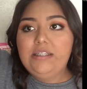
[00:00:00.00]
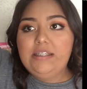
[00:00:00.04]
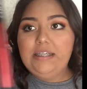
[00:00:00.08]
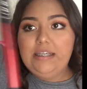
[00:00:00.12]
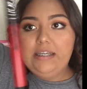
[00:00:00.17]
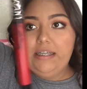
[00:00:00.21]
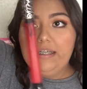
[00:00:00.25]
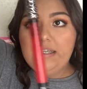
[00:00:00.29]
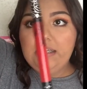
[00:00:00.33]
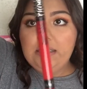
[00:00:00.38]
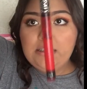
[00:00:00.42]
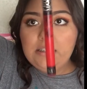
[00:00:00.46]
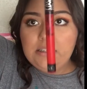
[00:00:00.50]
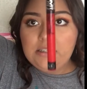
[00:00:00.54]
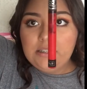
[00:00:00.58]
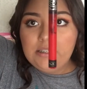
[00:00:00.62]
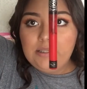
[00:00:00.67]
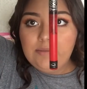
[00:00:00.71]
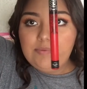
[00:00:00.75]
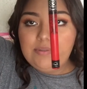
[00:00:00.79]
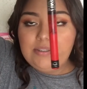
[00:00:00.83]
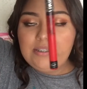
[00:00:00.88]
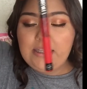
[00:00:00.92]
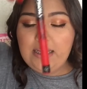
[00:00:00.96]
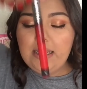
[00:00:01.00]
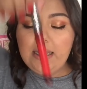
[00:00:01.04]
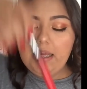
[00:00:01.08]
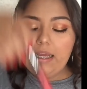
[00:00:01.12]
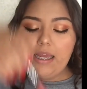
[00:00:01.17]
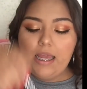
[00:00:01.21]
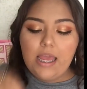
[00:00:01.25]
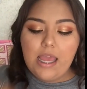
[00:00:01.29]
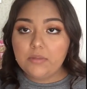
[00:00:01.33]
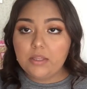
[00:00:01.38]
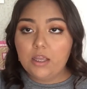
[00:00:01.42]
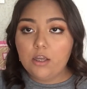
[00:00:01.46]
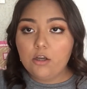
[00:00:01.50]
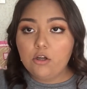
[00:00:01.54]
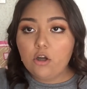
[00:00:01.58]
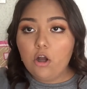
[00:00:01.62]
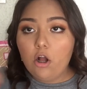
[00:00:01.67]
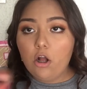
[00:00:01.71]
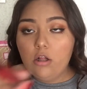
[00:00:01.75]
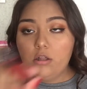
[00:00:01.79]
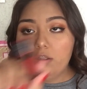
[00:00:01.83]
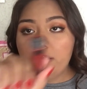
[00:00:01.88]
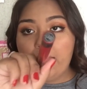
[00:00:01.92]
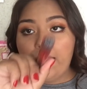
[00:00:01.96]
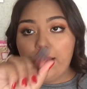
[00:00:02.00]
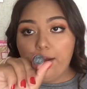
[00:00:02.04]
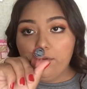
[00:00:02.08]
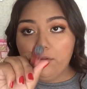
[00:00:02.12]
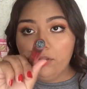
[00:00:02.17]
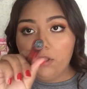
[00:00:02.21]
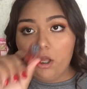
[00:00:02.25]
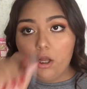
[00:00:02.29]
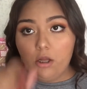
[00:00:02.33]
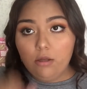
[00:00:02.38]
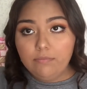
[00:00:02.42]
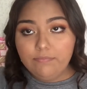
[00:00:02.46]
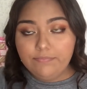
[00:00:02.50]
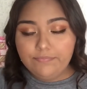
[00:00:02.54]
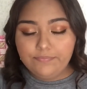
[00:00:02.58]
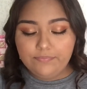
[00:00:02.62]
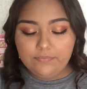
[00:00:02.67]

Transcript: D lipstick called Outlaw,